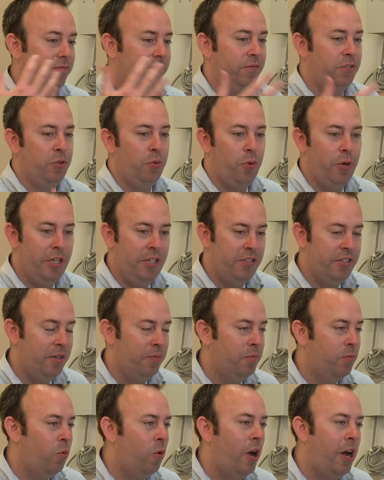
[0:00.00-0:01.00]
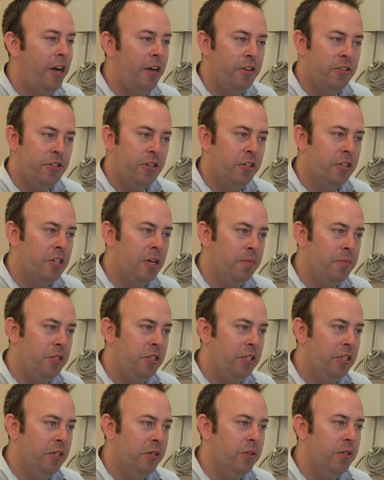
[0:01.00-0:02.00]
20-something wires hooked up
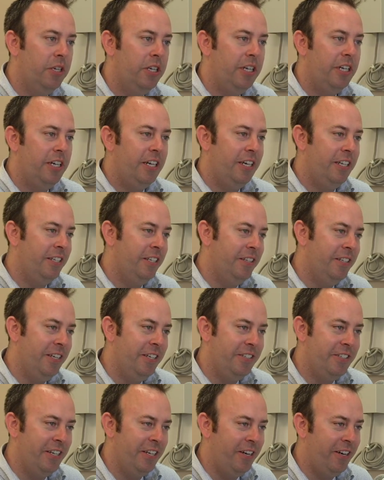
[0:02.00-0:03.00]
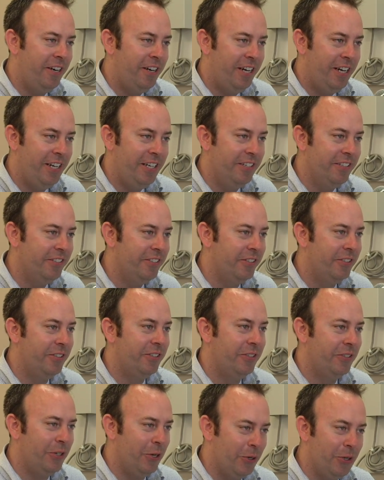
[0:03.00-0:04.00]
to you, and then they say, all right,
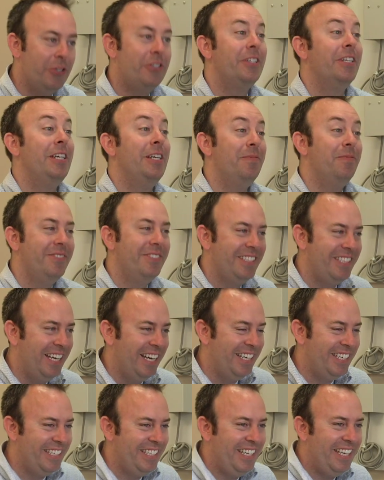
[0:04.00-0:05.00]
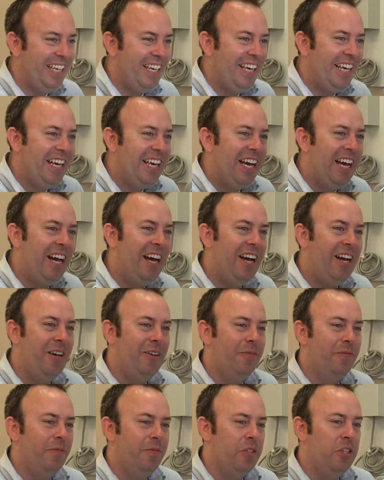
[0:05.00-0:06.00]
go to sleep. Yeah. Yeah.
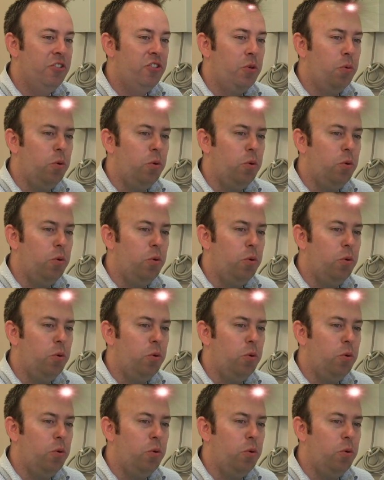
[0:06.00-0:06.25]
And so